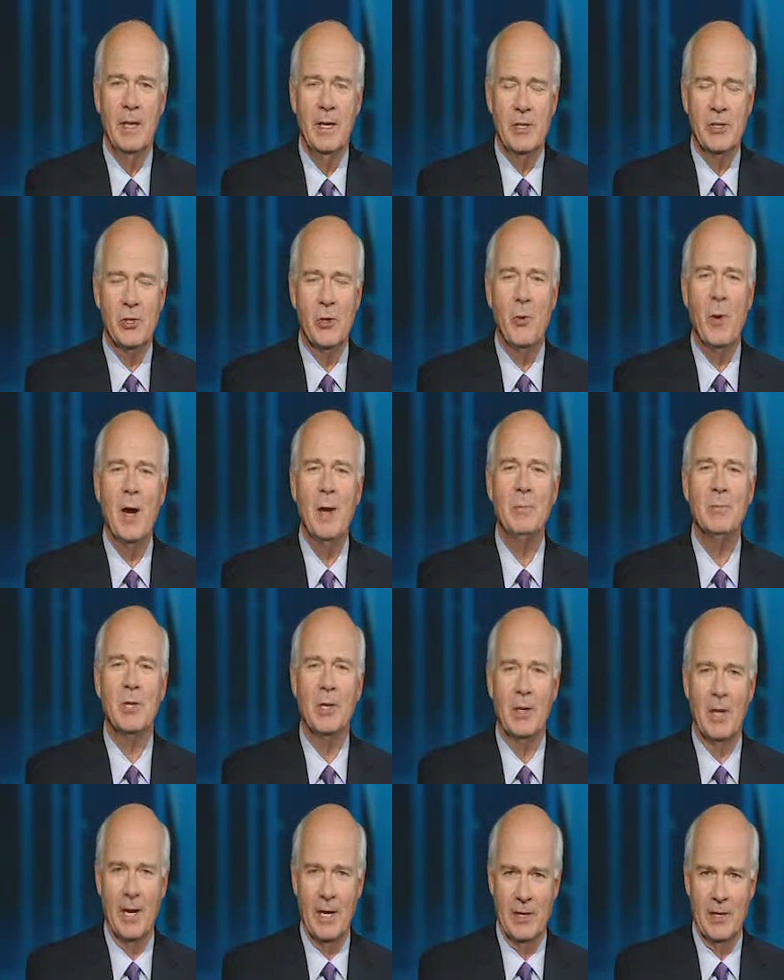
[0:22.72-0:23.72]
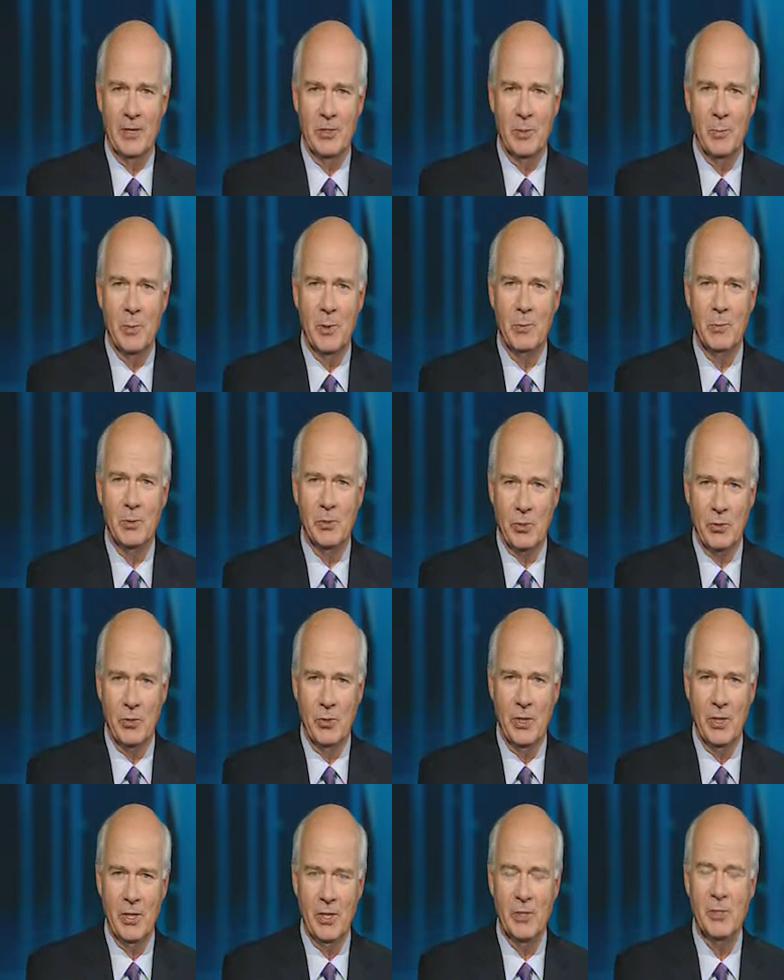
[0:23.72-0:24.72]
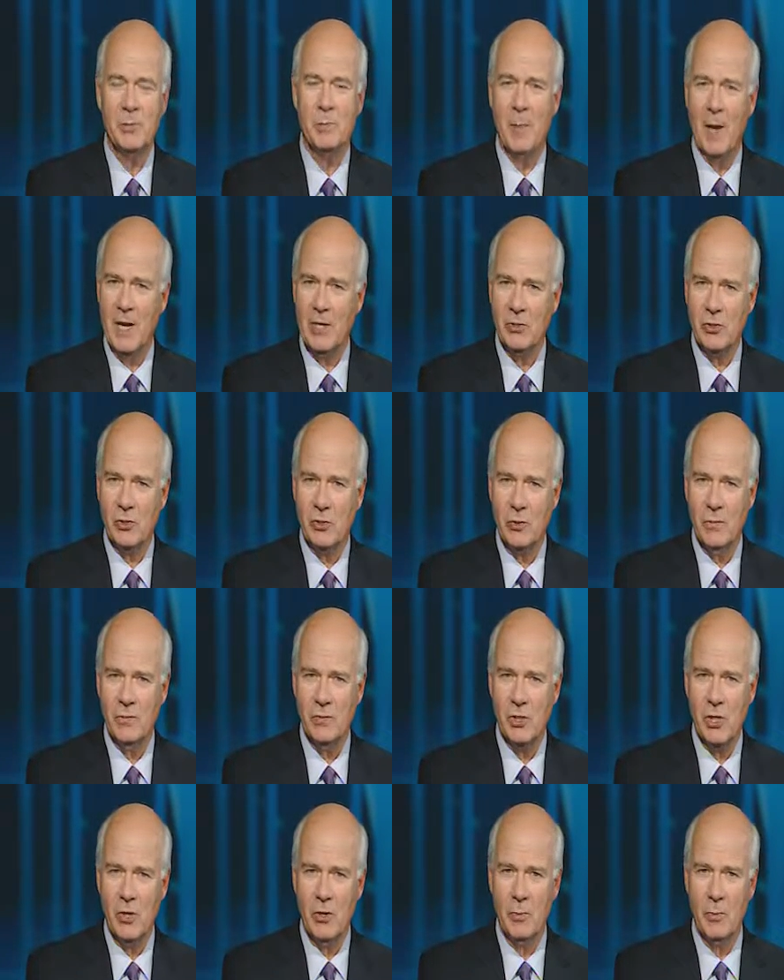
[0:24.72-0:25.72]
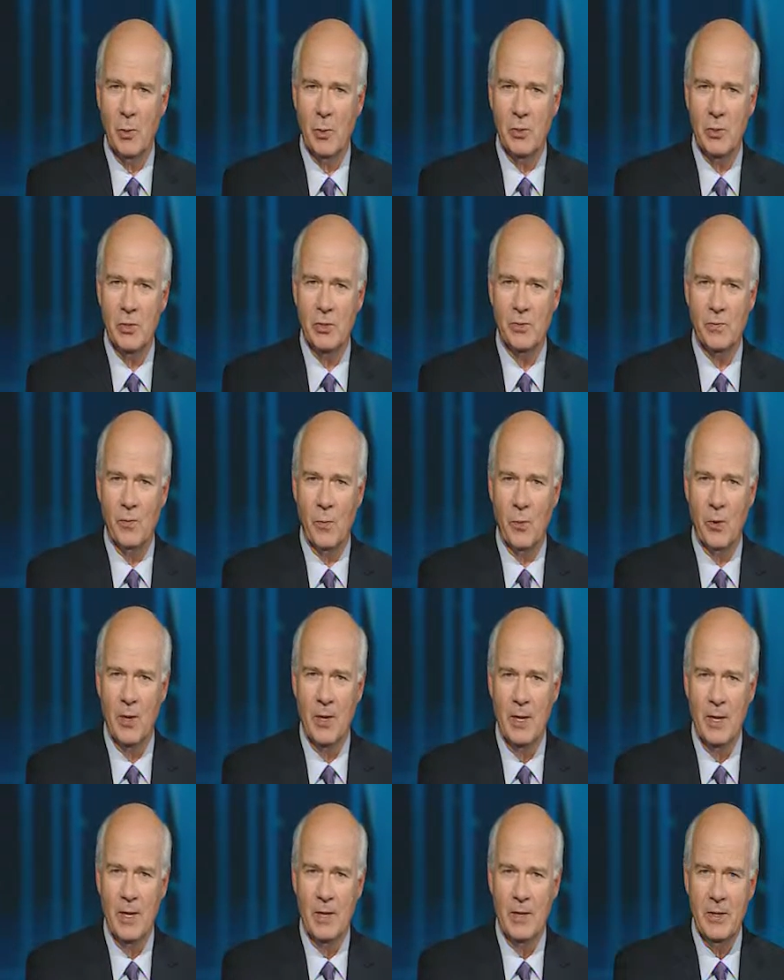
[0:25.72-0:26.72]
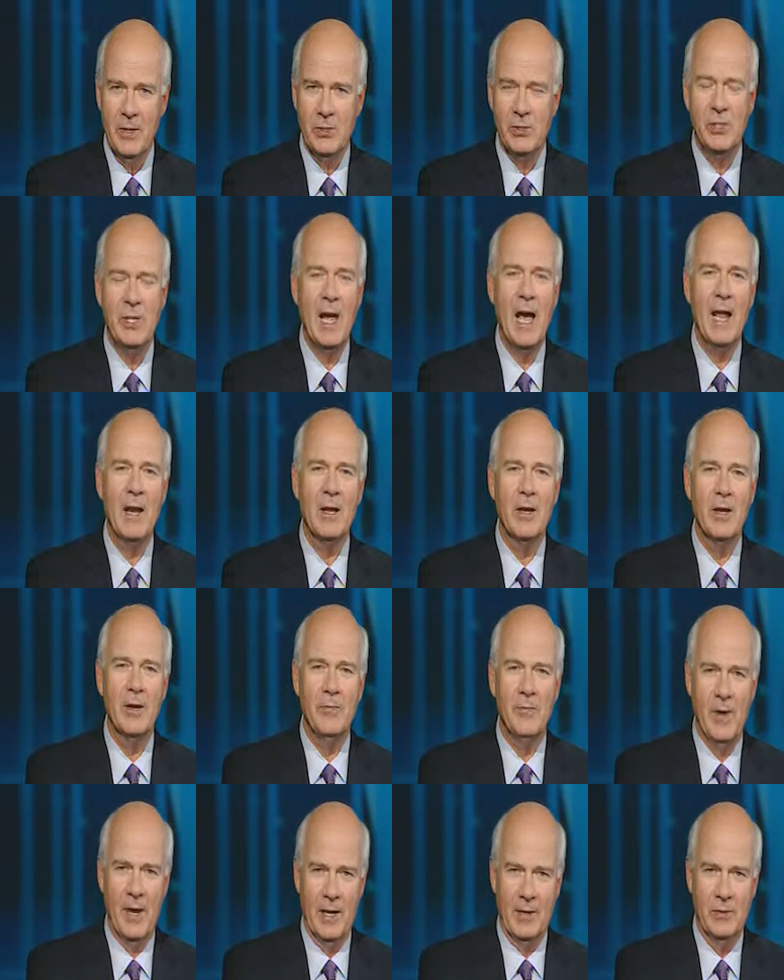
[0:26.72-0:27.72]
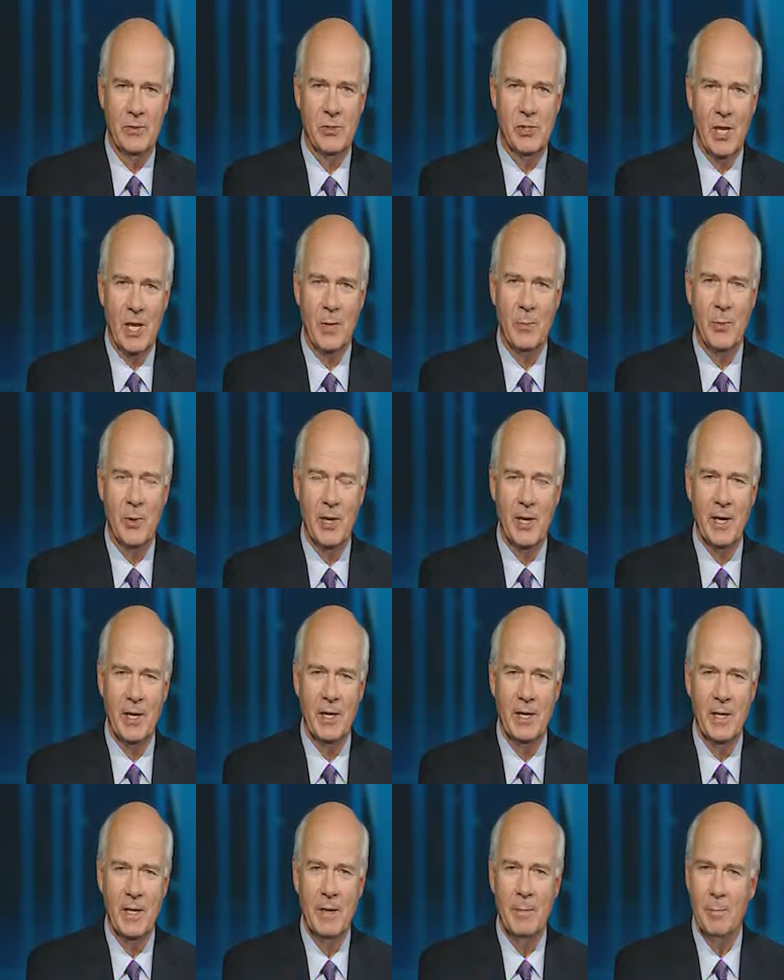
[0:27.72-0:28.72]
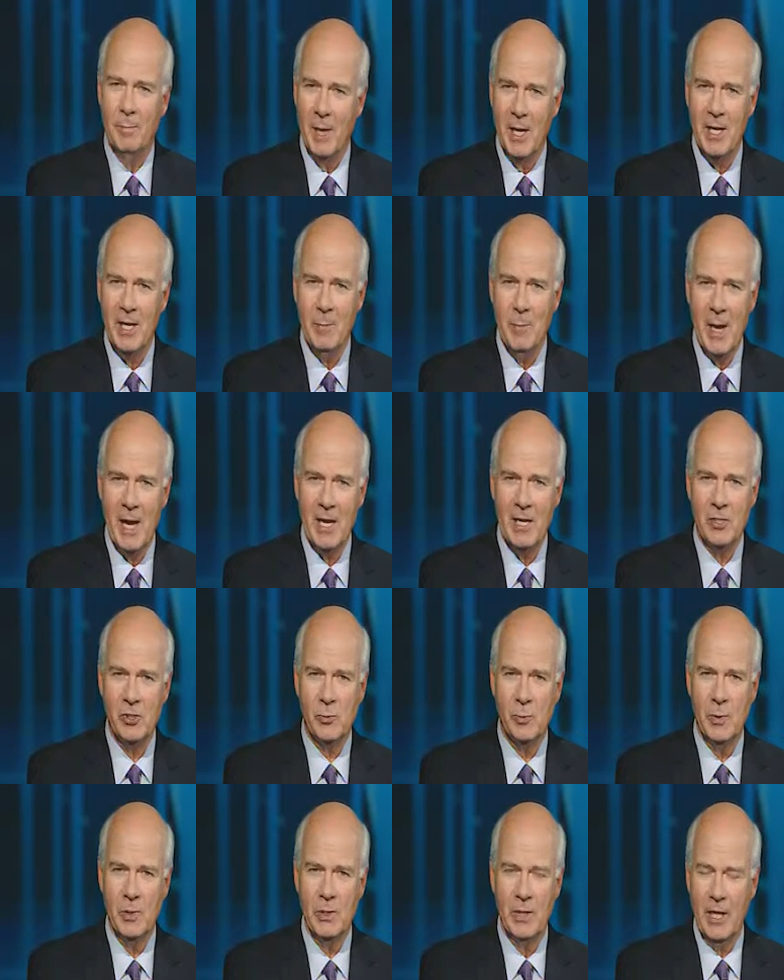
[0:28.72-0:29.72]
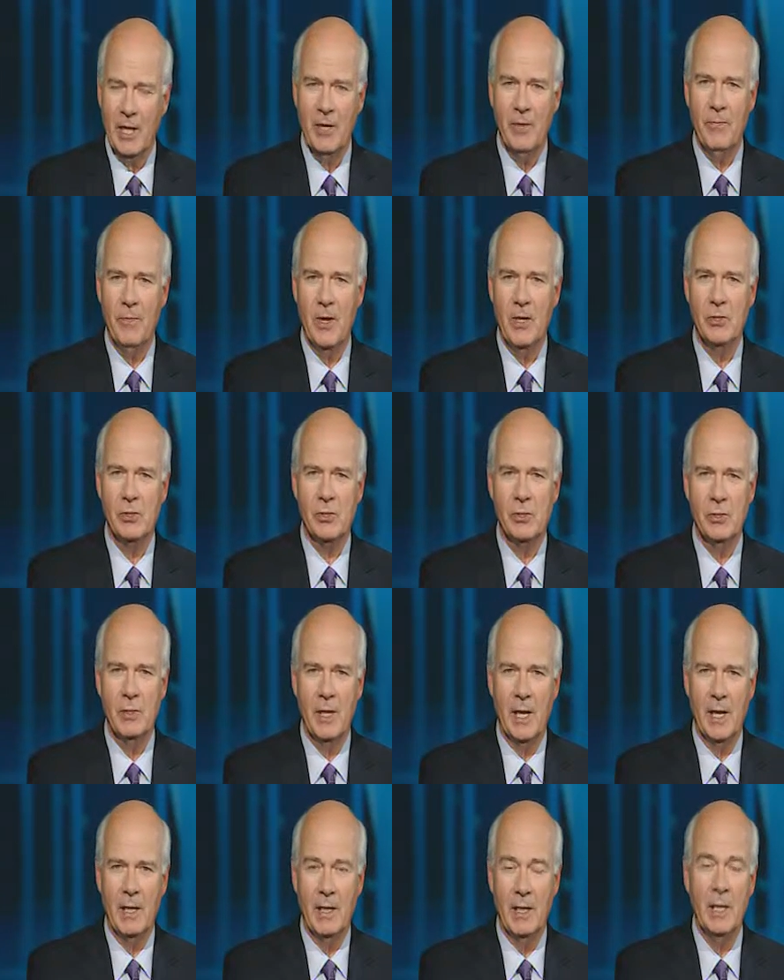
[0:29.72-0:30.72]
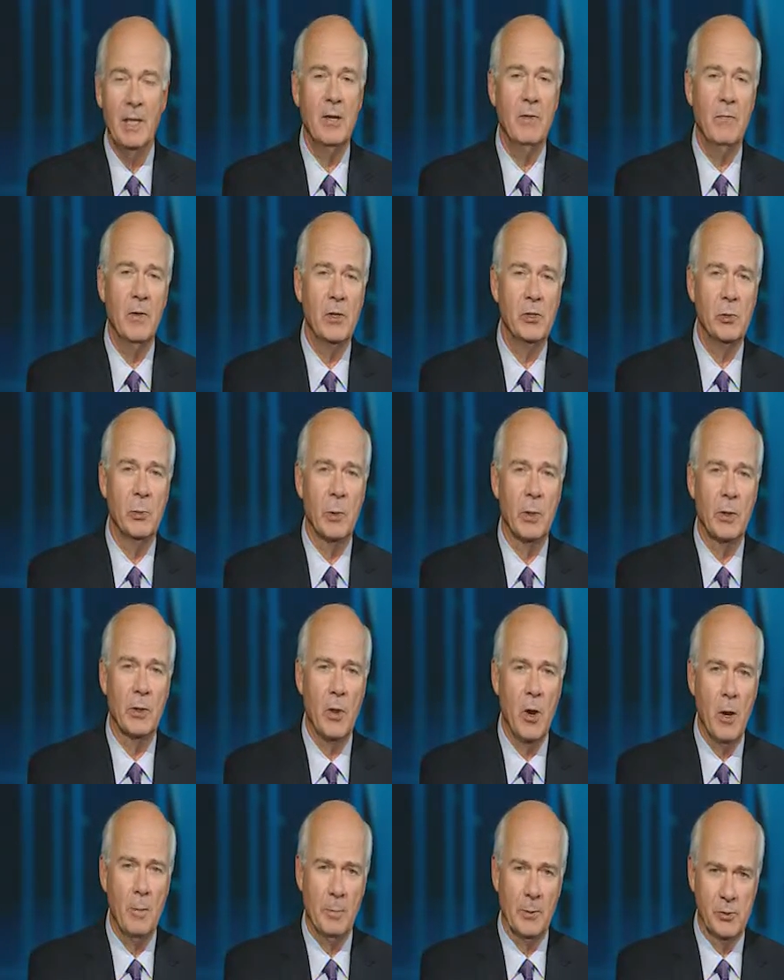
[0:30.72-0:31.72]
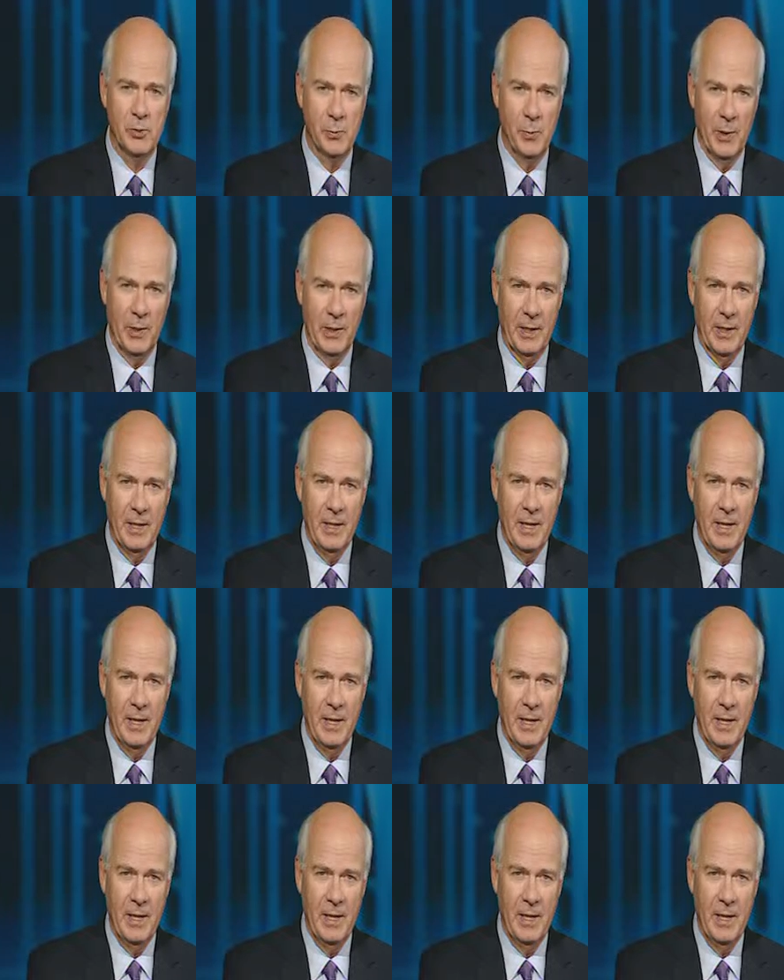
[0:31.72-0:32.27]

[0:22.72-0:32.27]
So I'm delighted to be returning as Master of Ceremonies for this gala event celebrating money management, innovation, and individual accomplishment.